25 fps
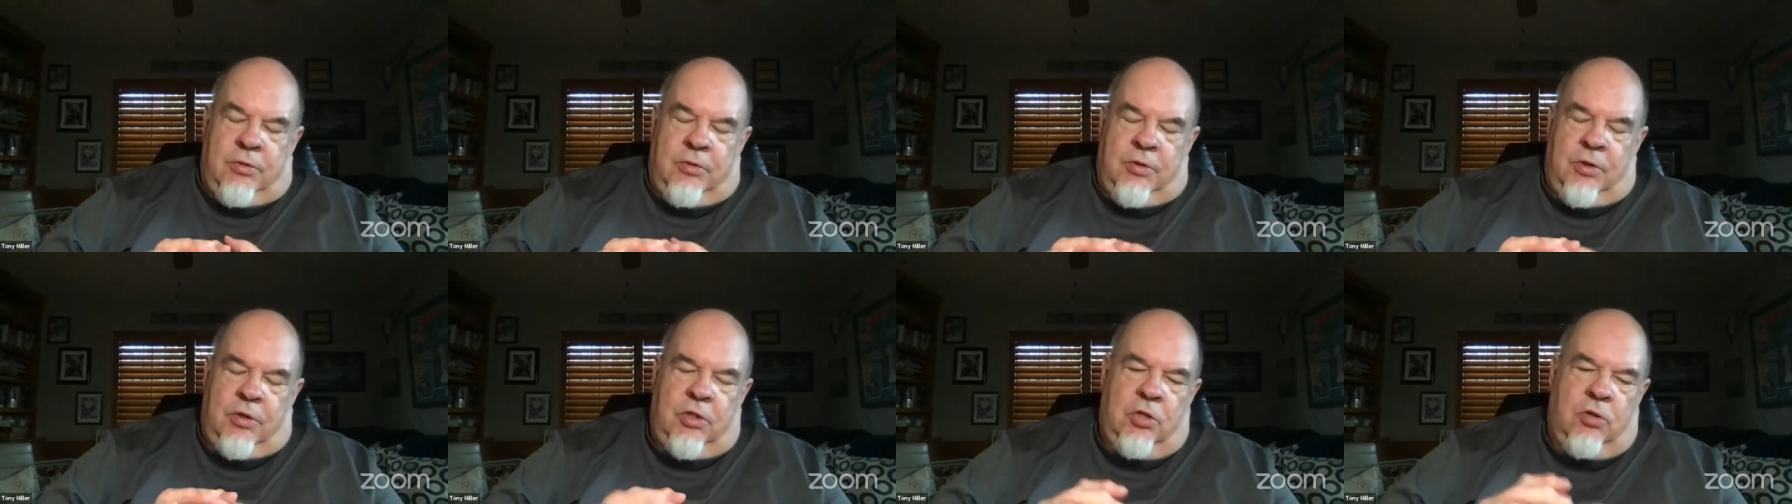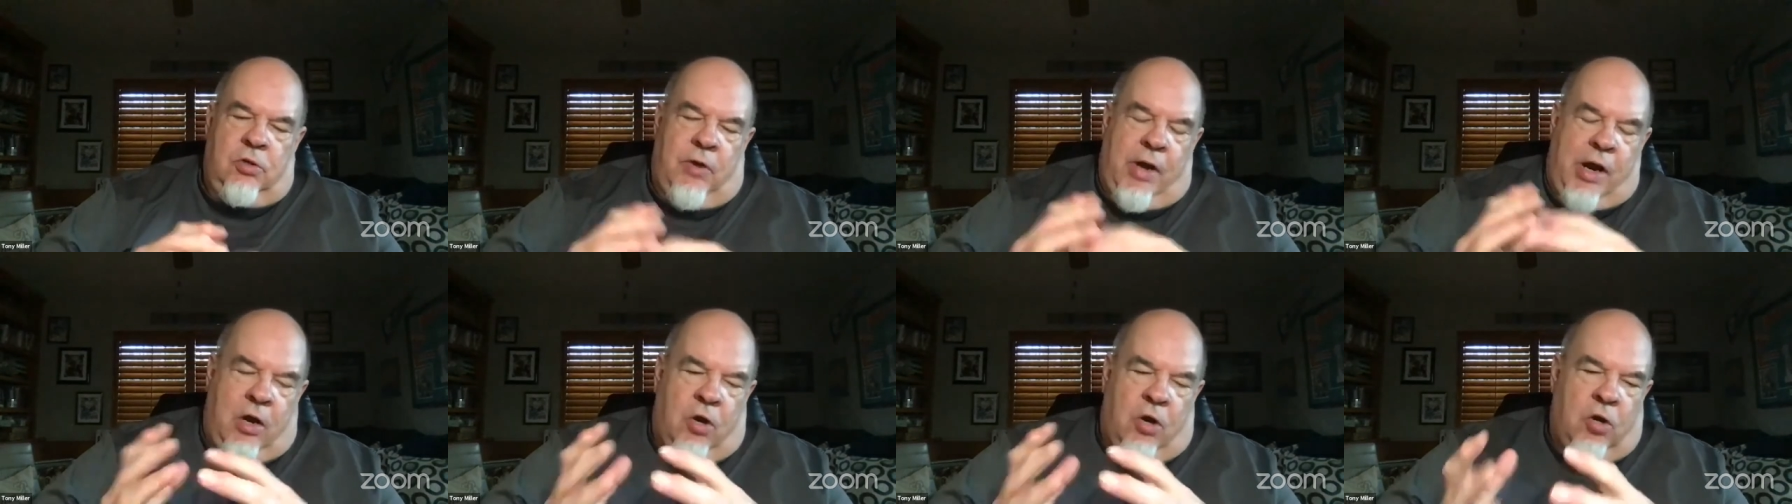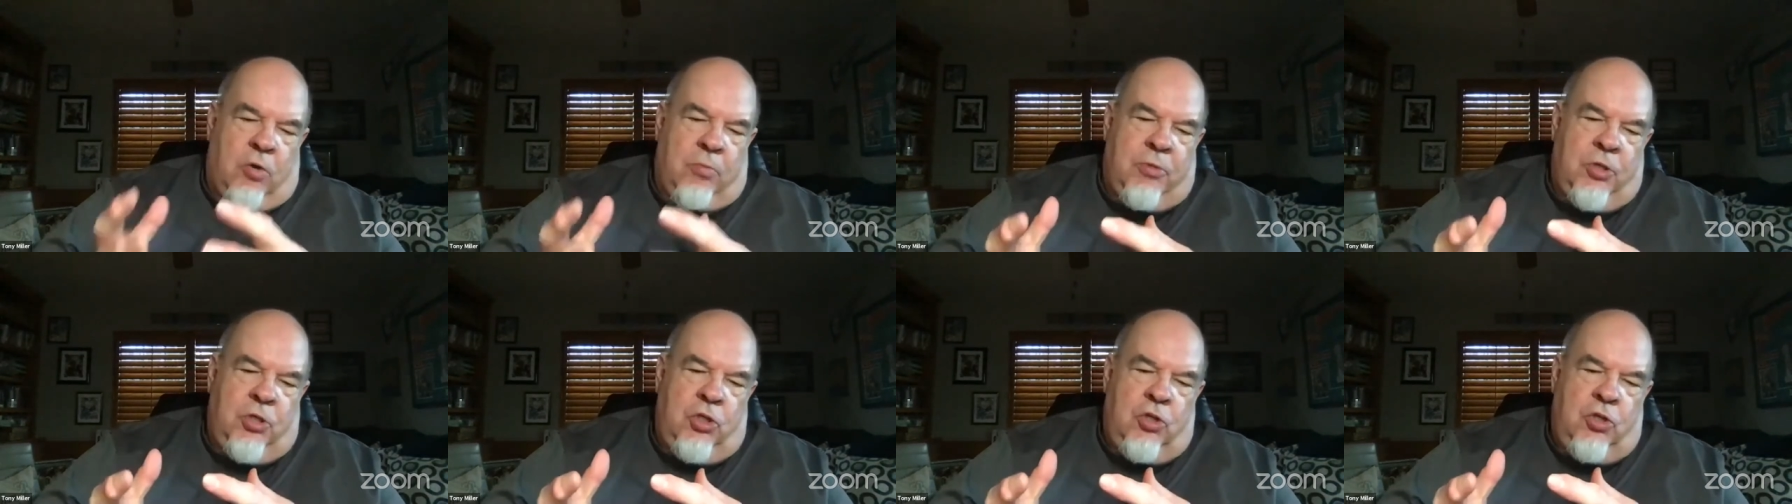you know, our
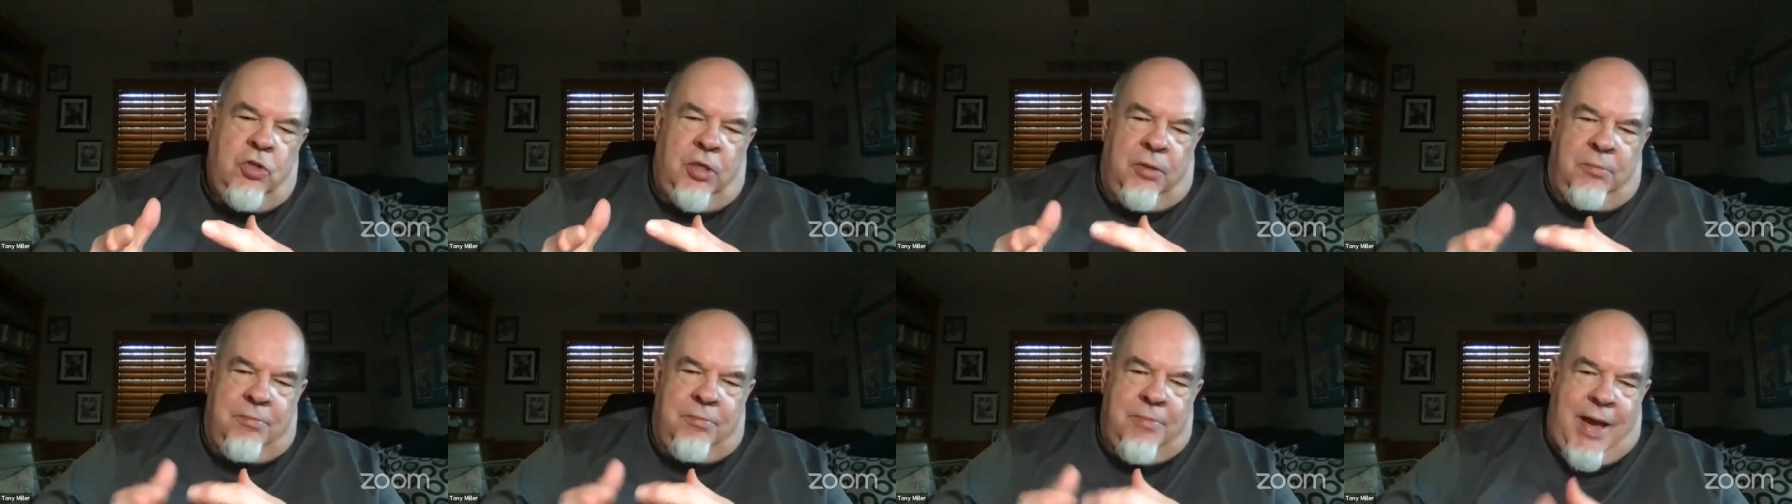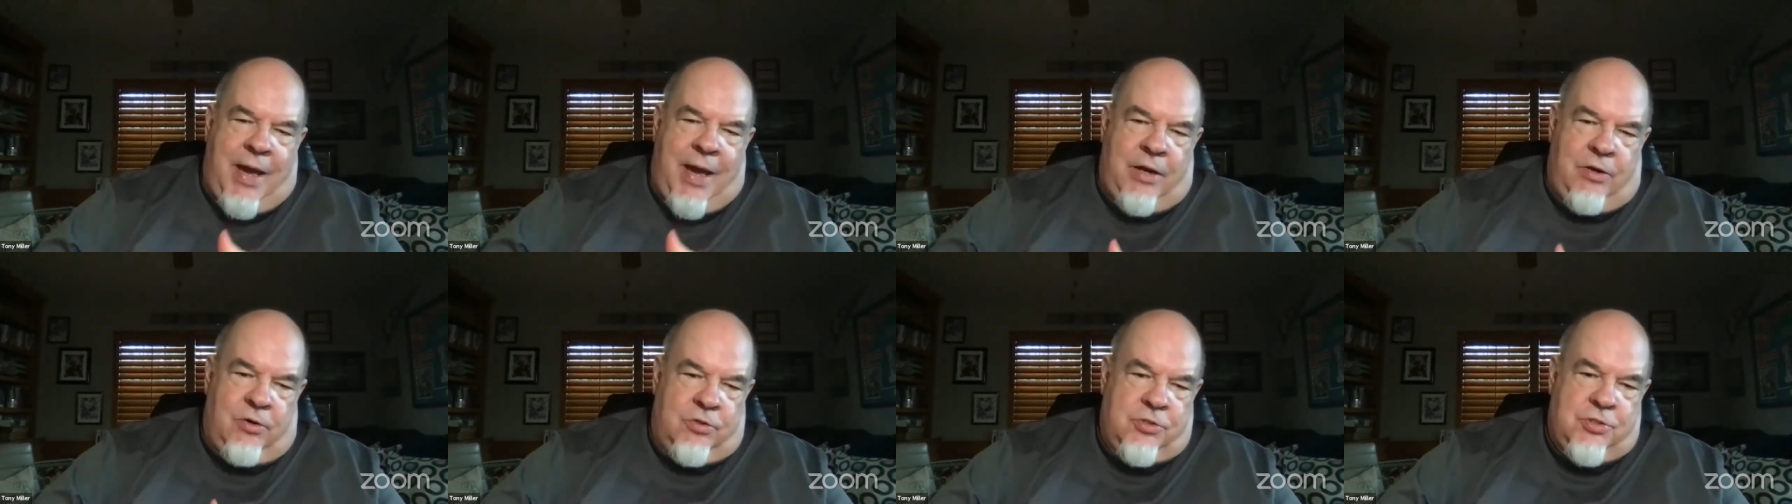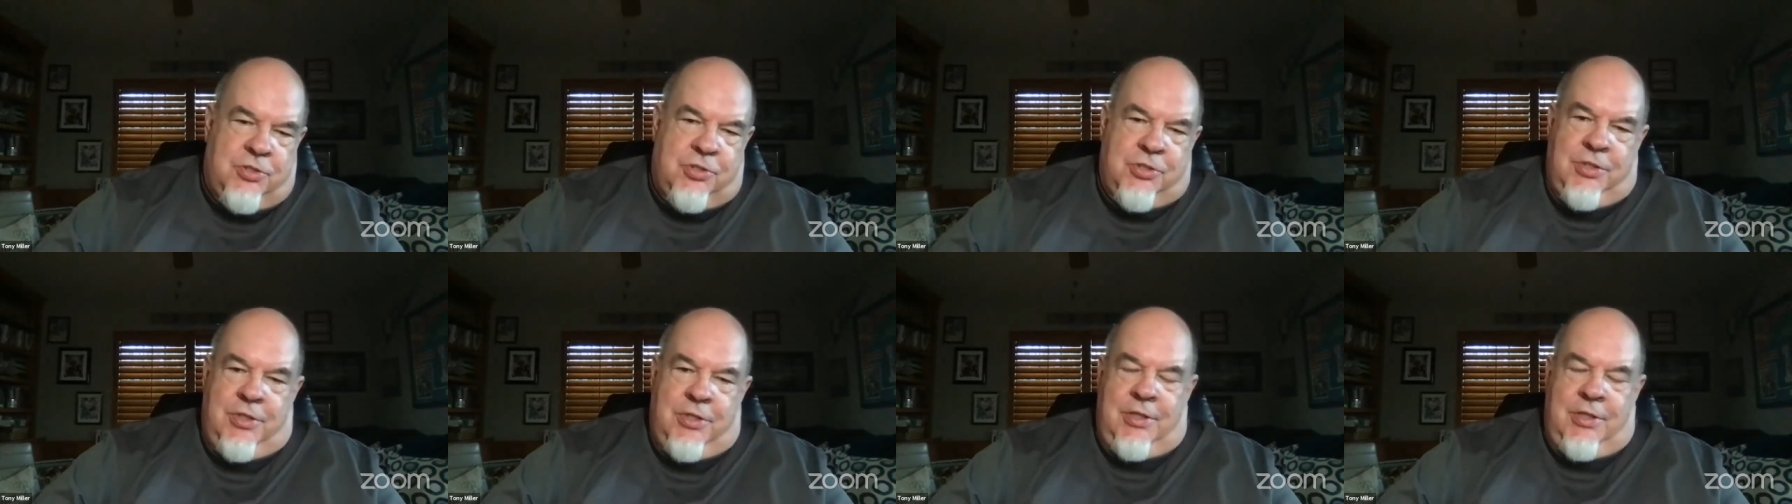hermeneutic
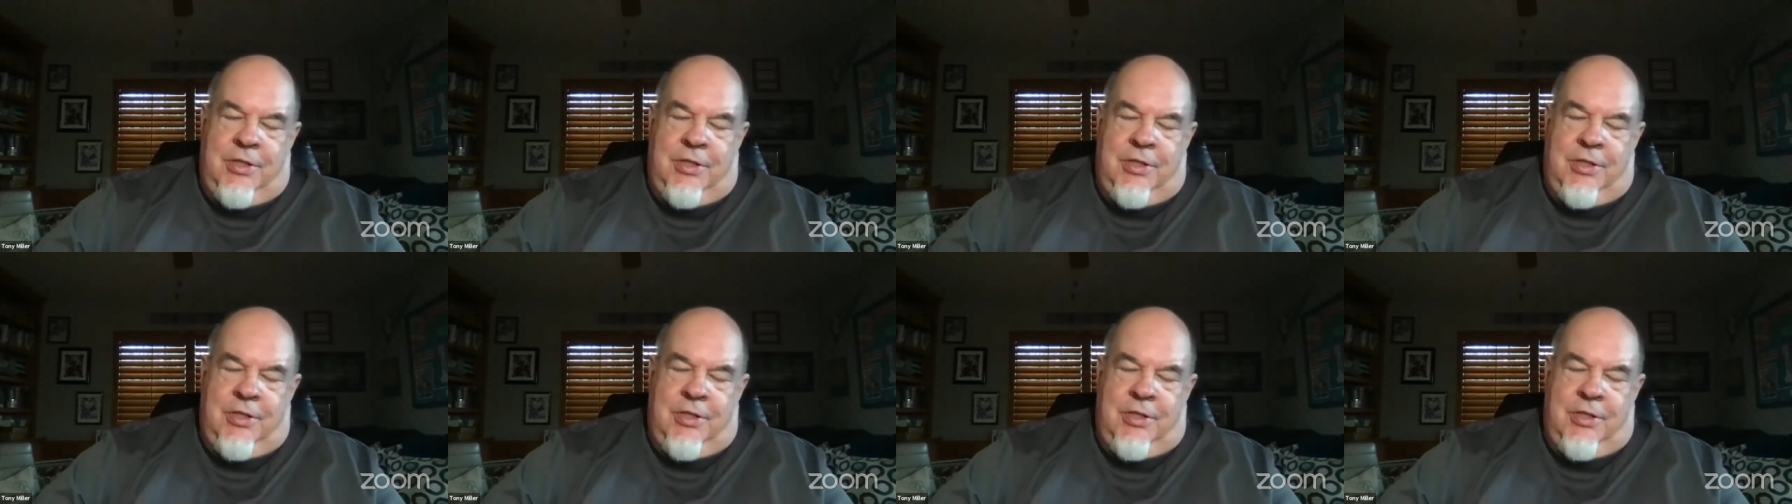matters.